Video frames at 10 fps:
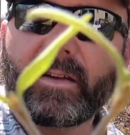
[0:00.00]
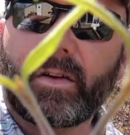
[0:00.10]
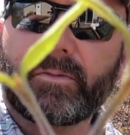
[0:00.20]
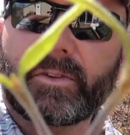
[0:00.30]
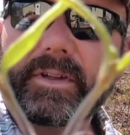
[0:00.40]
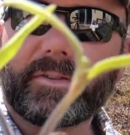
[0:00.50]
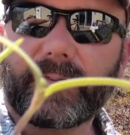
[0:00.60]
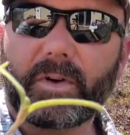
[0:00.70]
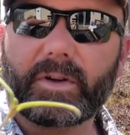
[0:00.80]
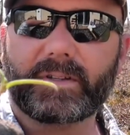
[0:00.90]
Hopefully the
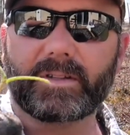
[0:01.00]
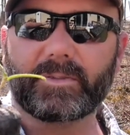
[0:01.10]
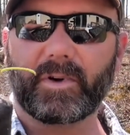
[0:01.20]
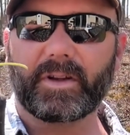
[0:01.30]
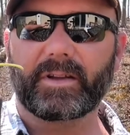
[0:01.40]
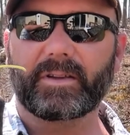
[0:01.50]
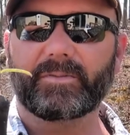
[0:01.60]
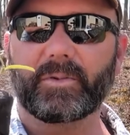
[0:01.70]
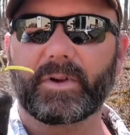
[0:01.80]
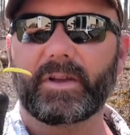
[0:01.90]
focus is working
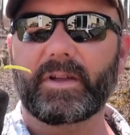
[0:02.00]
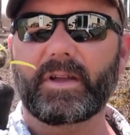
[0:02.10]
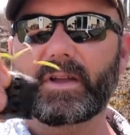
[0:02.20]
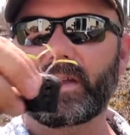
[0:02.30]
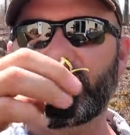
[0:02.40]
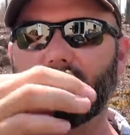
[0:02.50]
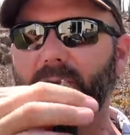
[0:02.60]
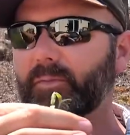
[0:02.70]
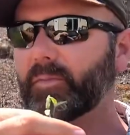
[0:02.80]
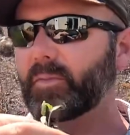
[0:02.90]
good for you.
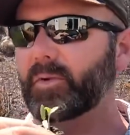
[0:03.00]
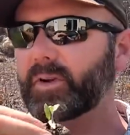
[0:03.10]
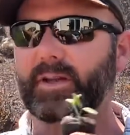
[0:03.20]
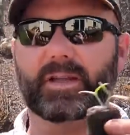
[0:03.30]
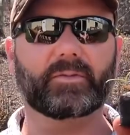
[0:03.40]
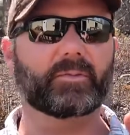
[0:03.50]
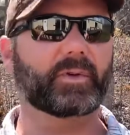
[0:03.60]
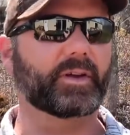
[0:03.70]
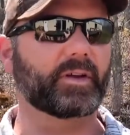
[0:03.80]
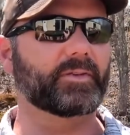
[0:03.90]
But we want to get
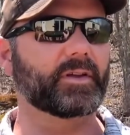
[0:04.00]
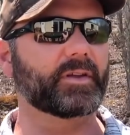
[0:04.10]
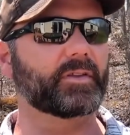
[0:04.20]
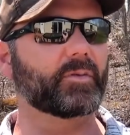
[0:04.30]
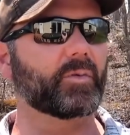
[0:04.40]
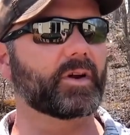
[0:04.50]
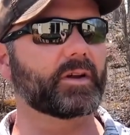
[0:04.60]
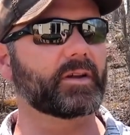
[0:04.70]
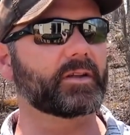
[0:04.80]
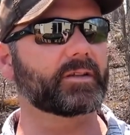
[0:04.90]
rid of the
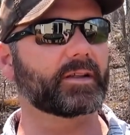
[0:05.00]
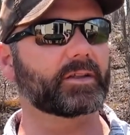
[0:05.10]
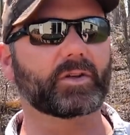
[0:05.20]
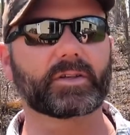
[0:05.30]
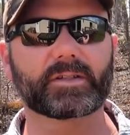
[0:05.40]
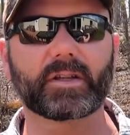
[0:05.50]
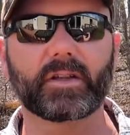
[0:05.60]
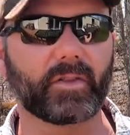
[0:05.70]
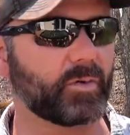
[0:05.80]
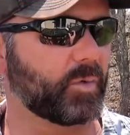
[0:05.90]
one that looks
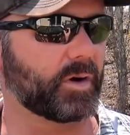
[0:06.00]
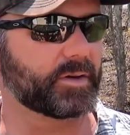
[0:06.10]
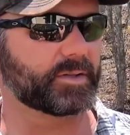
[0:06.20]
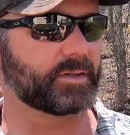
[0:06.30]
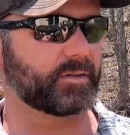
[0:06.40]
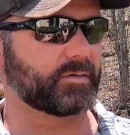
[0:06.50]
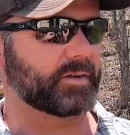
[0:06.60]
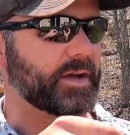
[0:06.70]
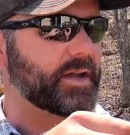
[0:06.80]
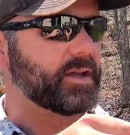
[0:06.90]
the worst,
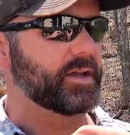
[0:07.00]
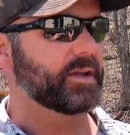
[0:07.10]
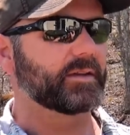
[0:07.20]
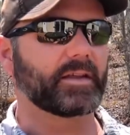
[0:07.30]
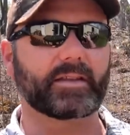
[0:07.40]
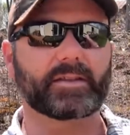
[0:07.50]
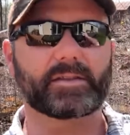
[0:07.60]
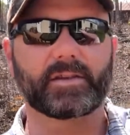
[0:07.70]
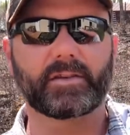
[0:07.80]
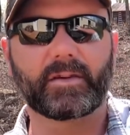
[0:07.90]
okay? Now these
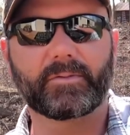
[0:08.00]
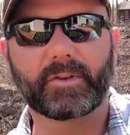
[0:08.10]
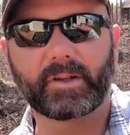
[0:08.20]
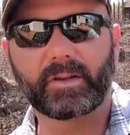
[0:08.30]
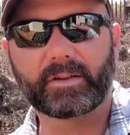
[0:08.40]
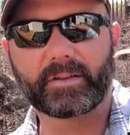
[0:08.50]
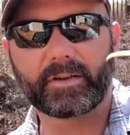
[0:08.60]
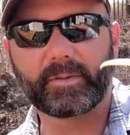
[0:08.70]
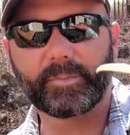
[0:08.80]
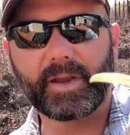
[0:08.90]
two, if you look,
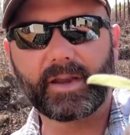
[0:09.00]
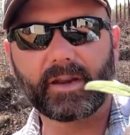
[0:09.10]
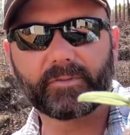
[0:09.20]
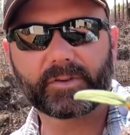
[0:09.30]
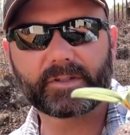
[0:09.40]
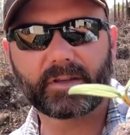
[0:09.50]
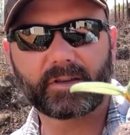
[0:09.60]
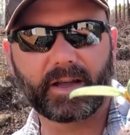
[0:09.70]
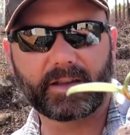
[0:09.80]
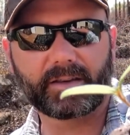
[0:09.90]
they're competing for
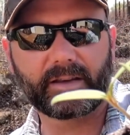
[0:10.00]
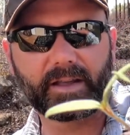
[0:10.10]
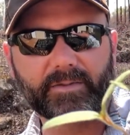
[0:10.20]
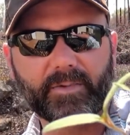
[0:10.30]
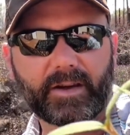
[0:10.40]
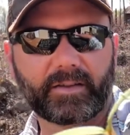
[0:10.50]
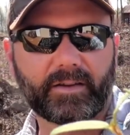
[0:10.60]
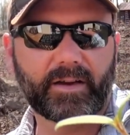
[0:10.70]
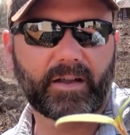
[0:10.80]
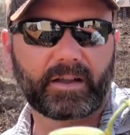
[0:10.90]
sunlight, and that's why
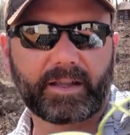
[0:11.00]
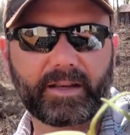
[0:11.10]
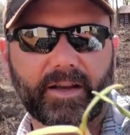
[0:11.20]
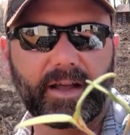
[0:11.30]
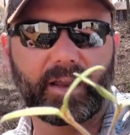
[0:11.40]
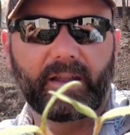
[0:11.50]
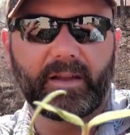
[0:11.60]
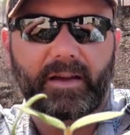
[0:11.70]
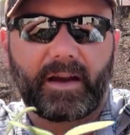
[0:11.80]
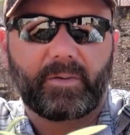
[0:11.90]
they're all leaning out.
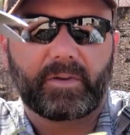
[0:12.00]
I